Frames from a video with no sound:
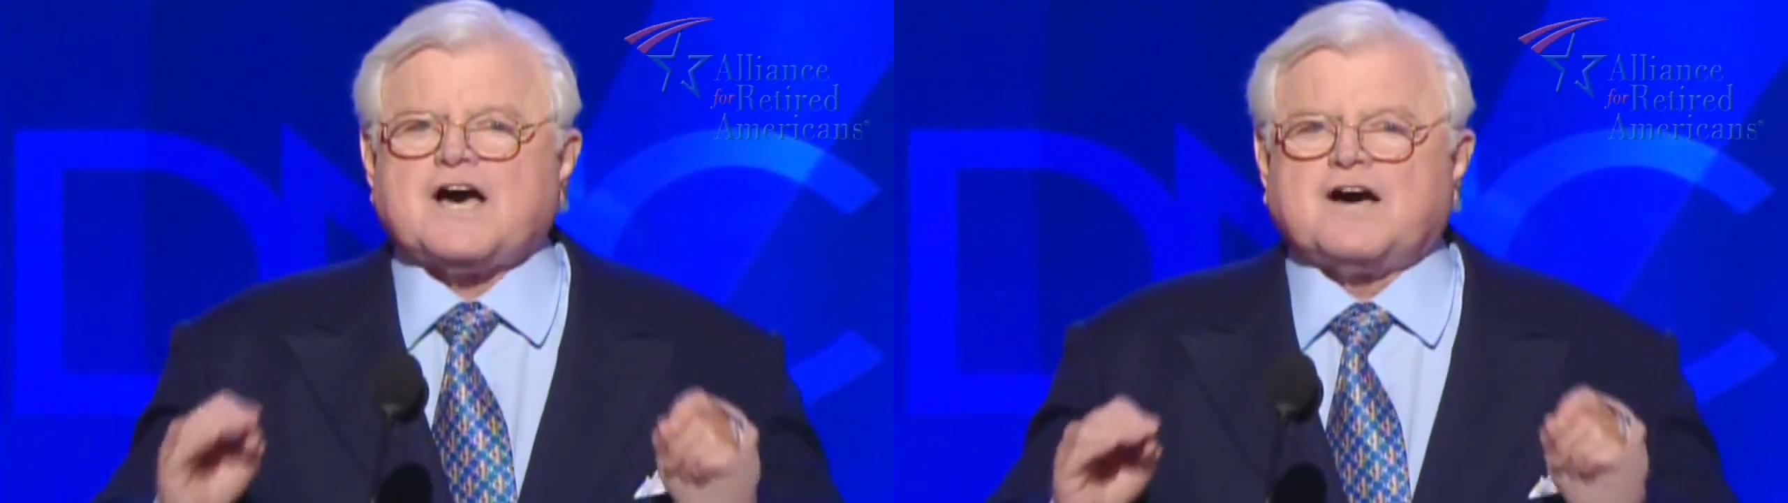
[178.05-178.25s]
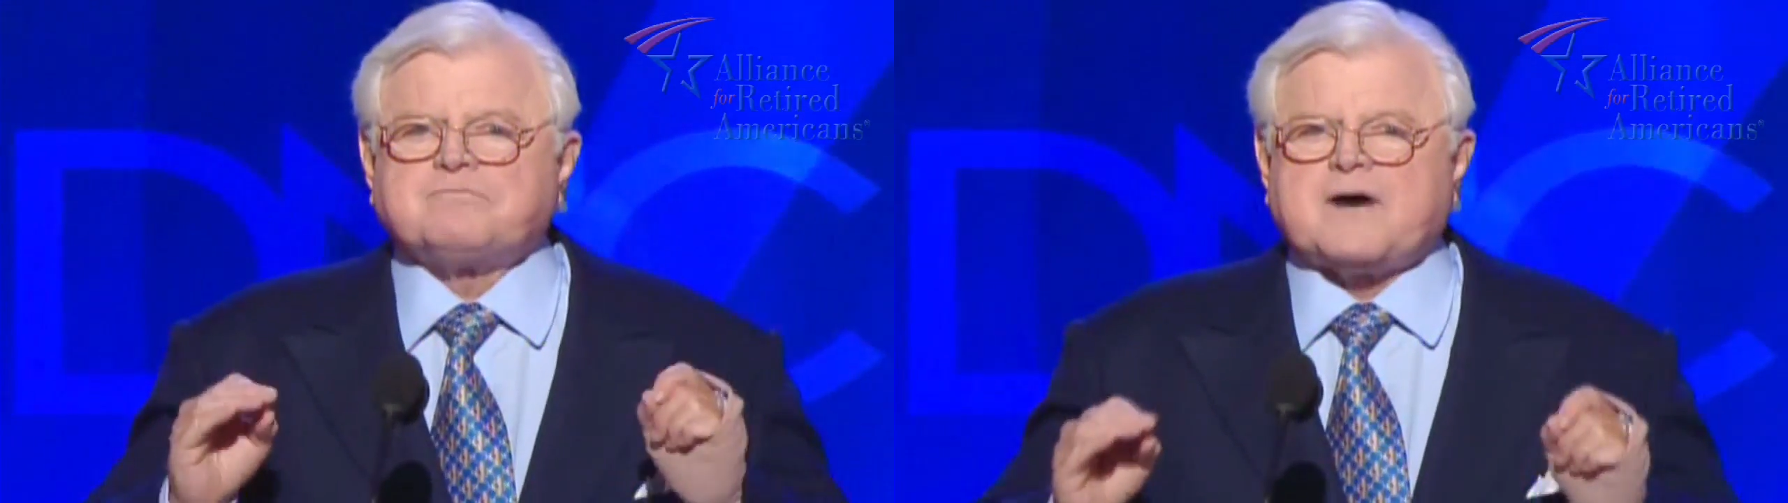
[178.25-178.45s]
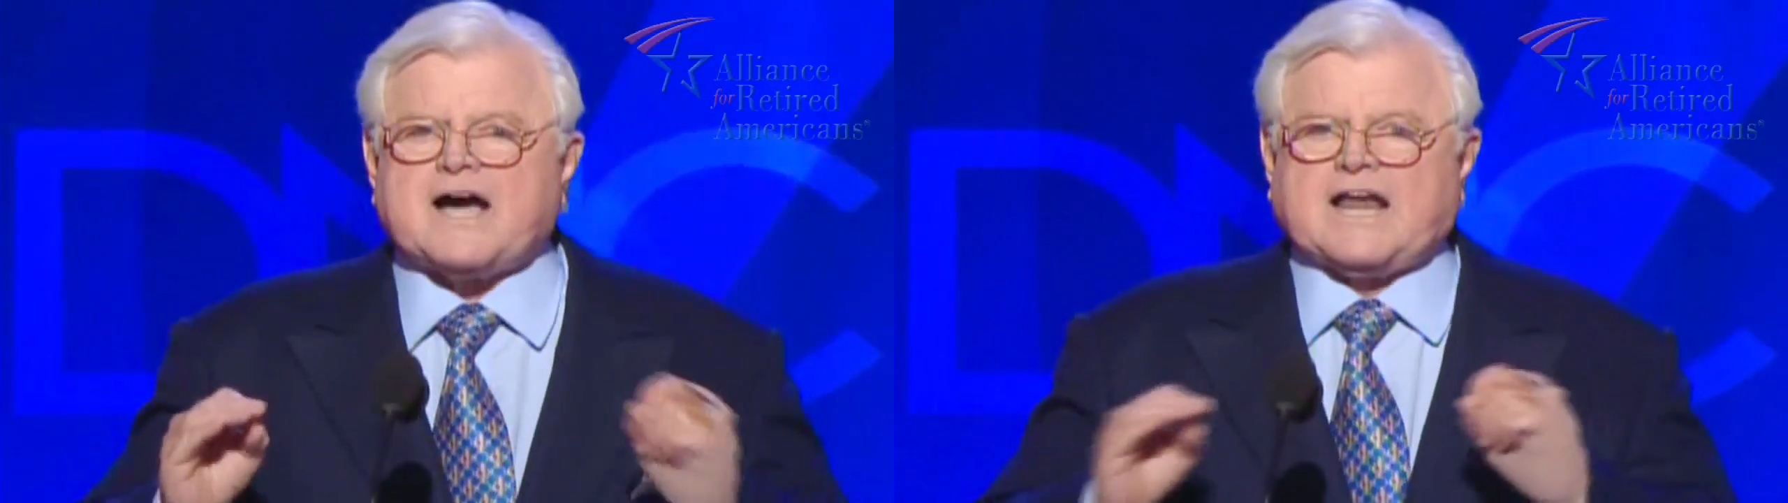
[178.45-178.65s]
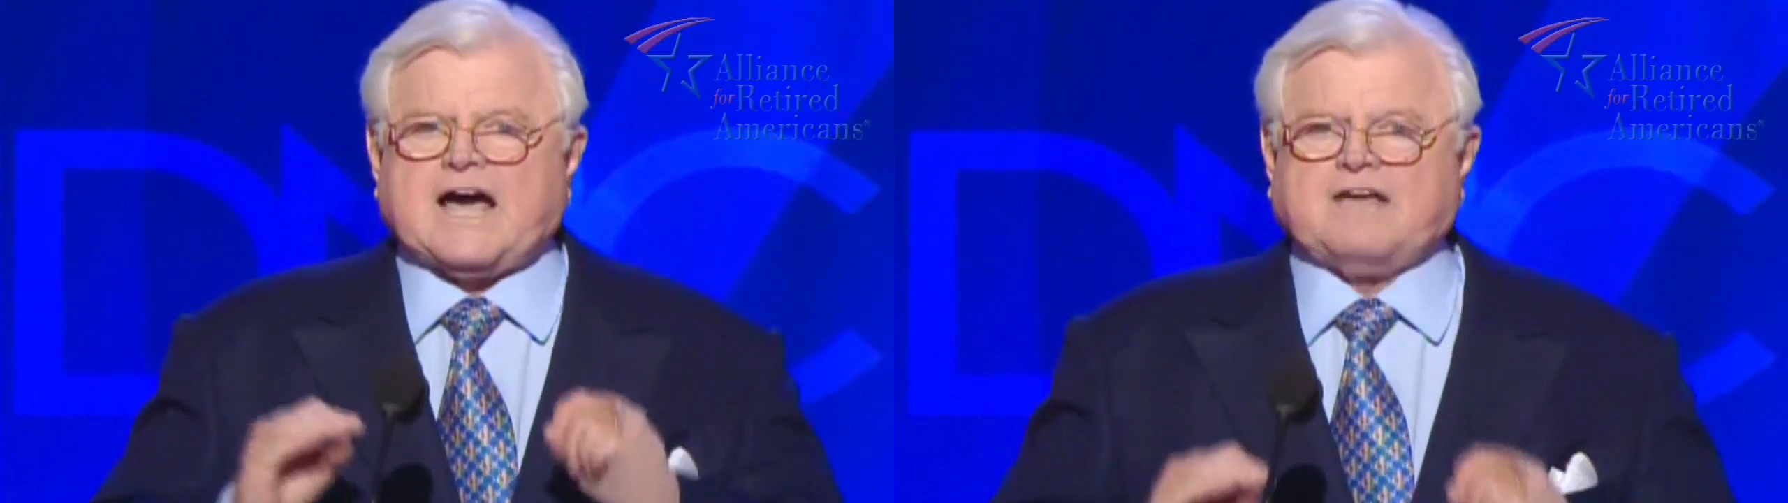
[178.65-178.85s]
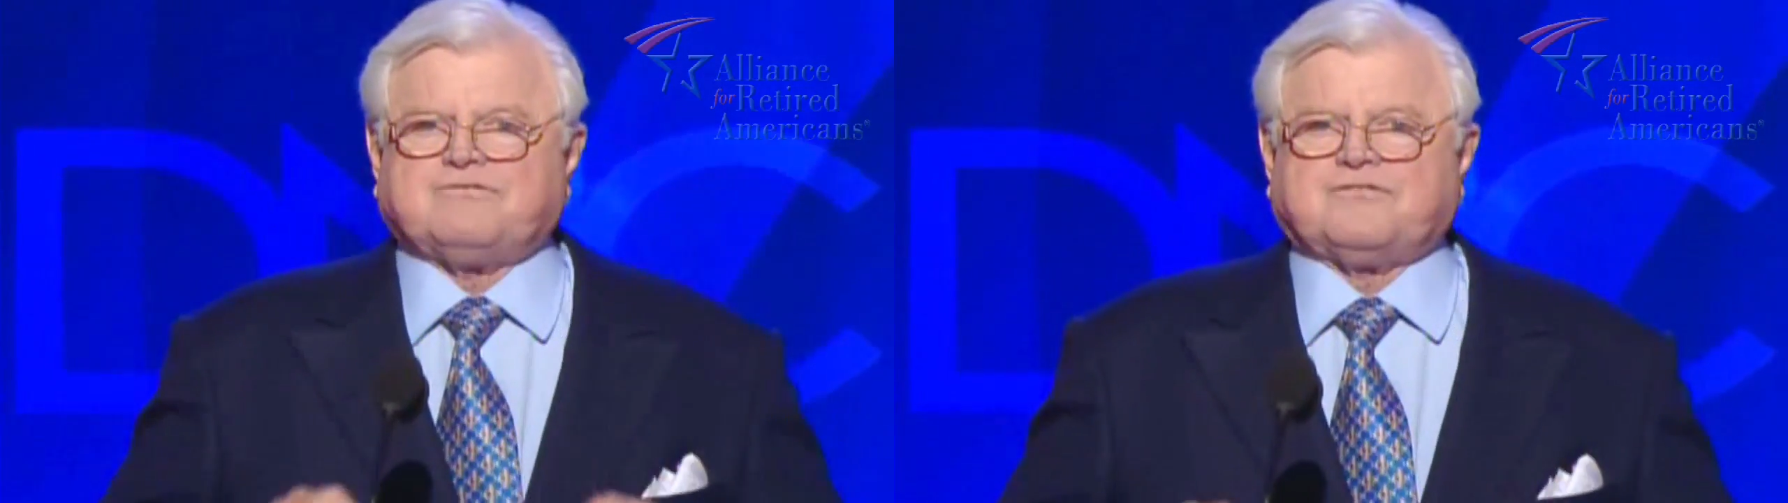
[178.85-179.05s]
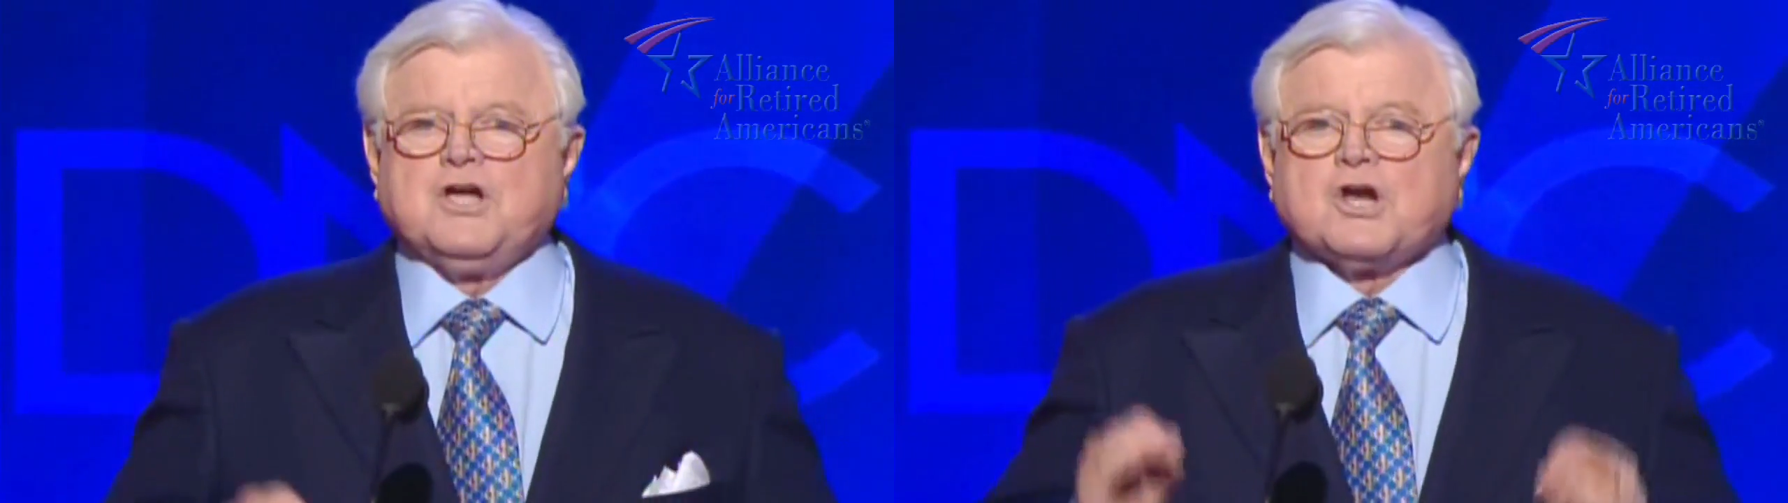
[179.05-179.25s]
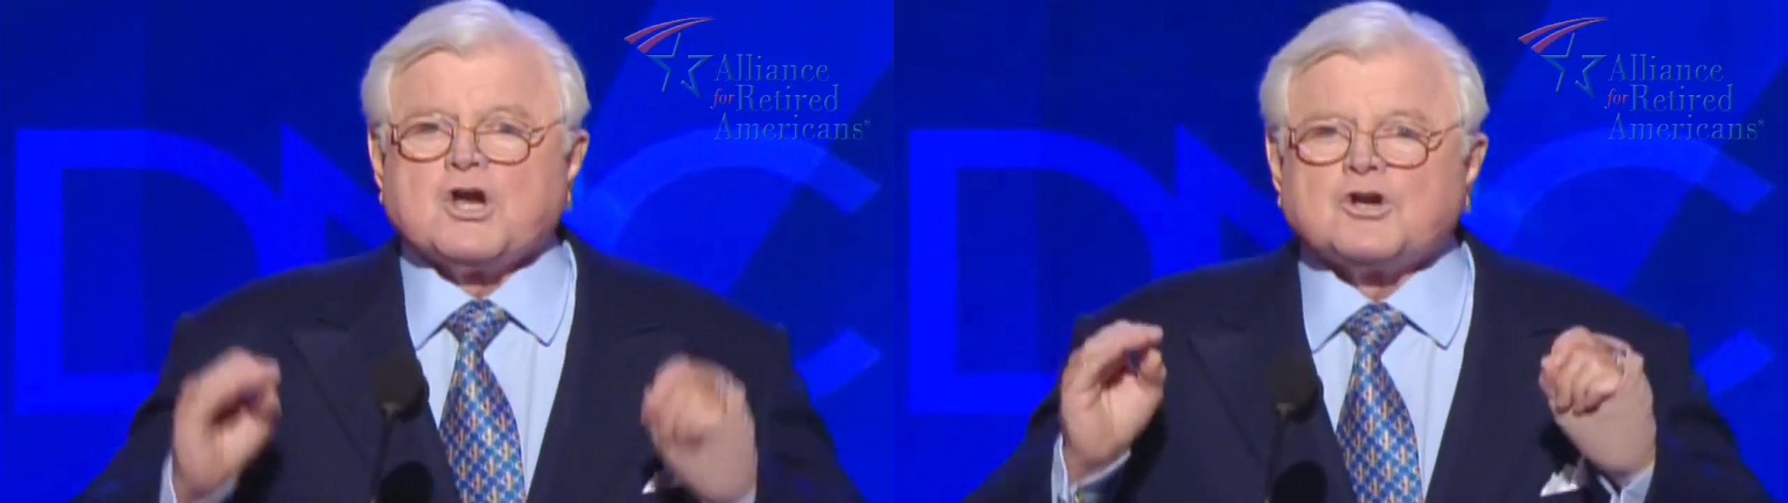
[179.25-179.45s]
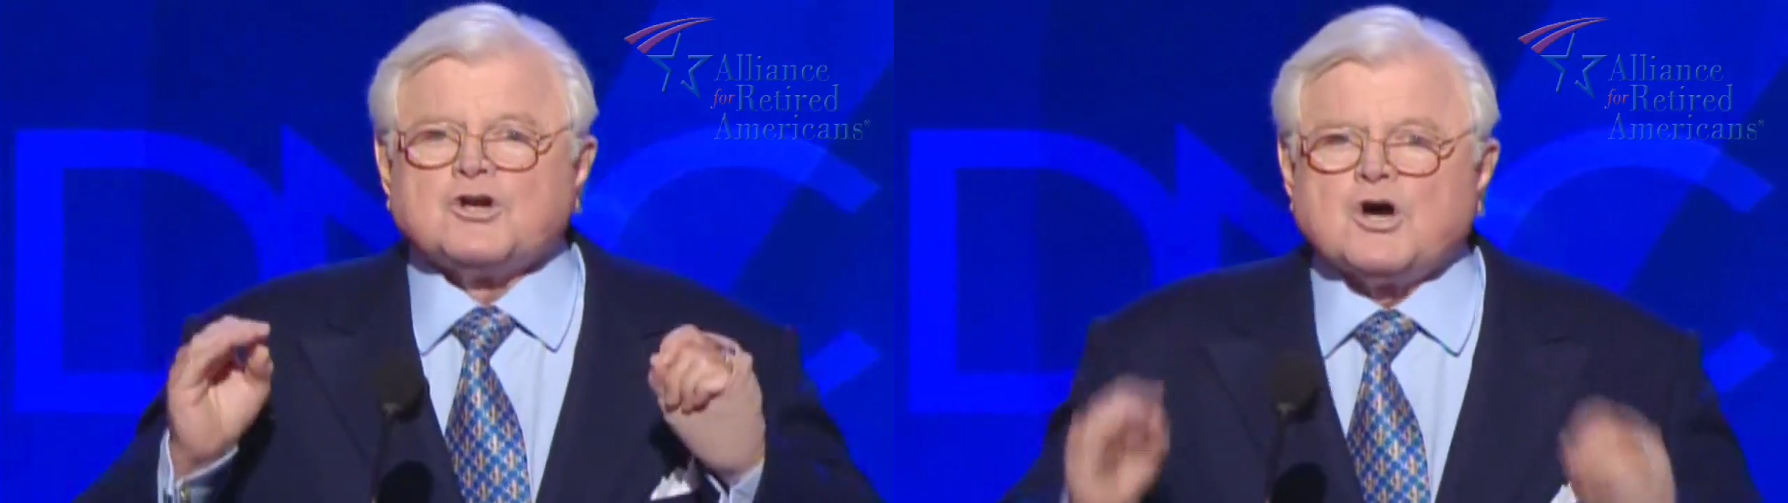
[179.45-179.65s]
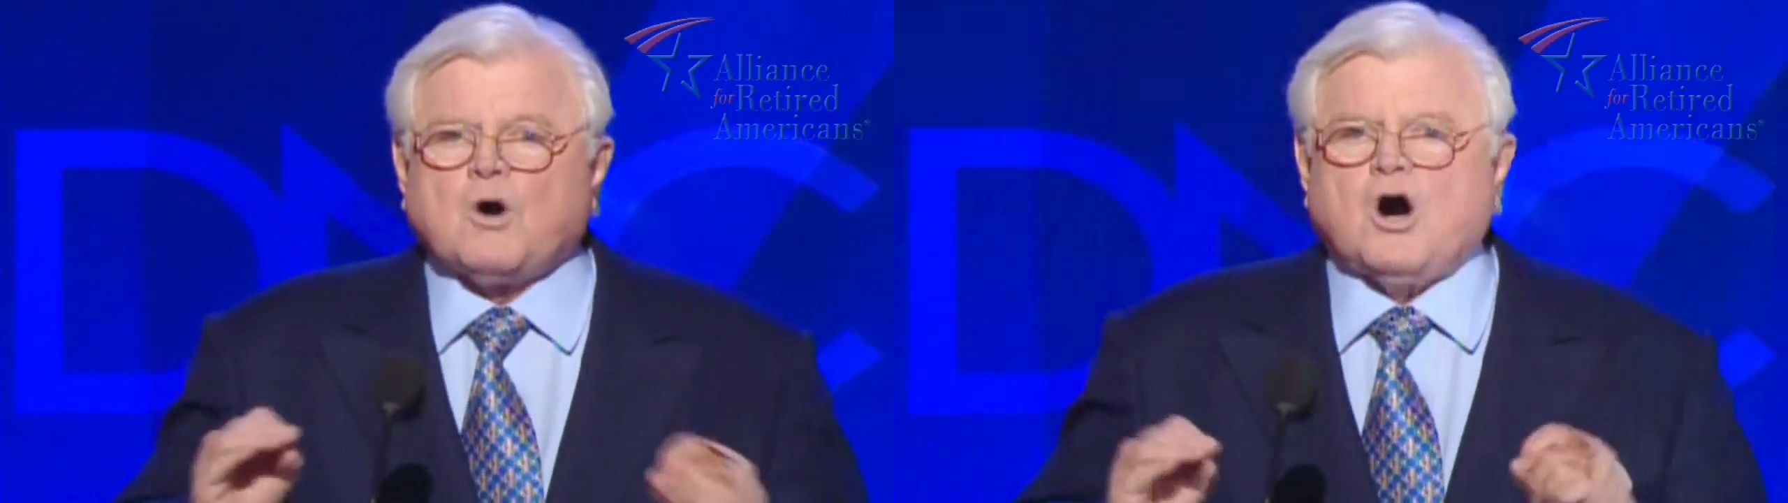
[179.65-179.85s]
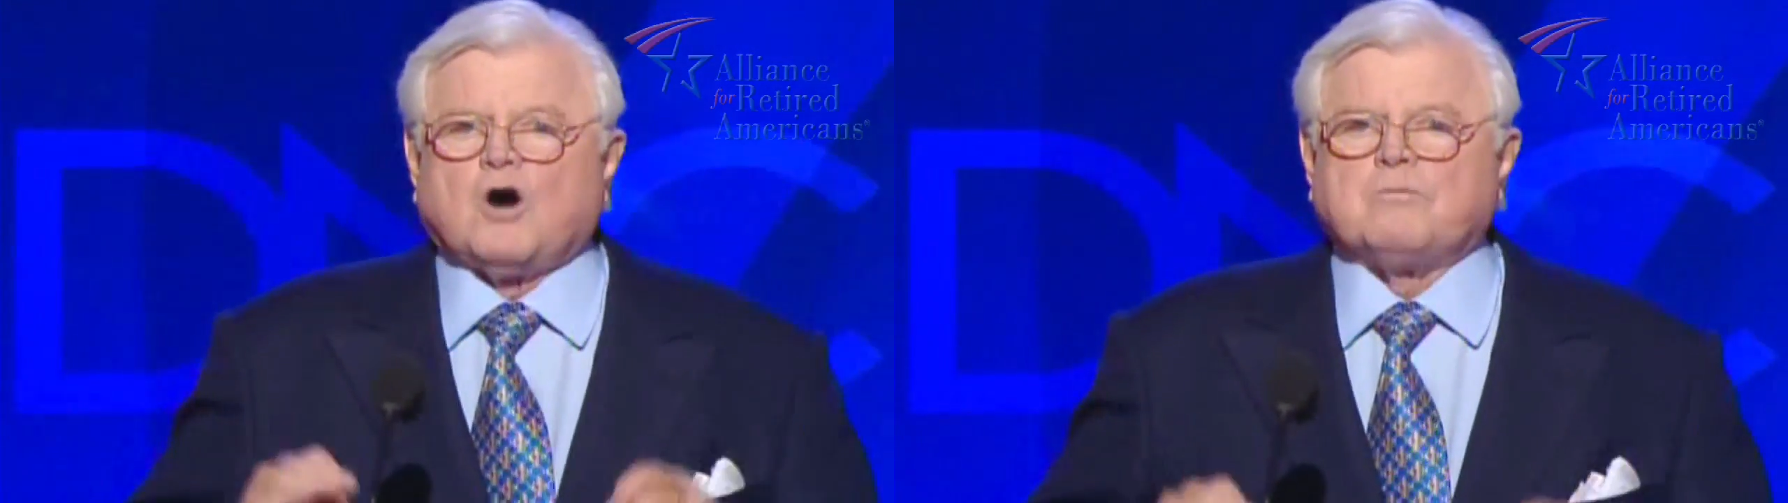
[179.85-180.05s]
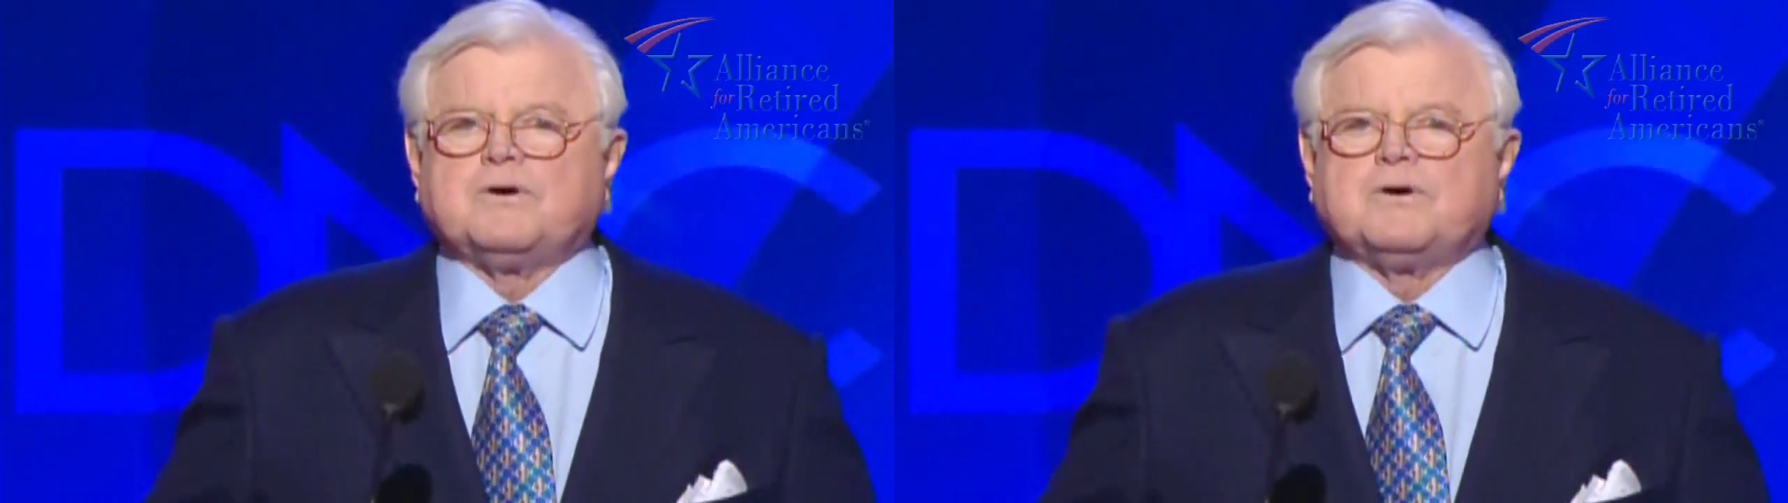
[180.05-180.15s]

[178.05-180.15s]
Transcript: of my life, new hope,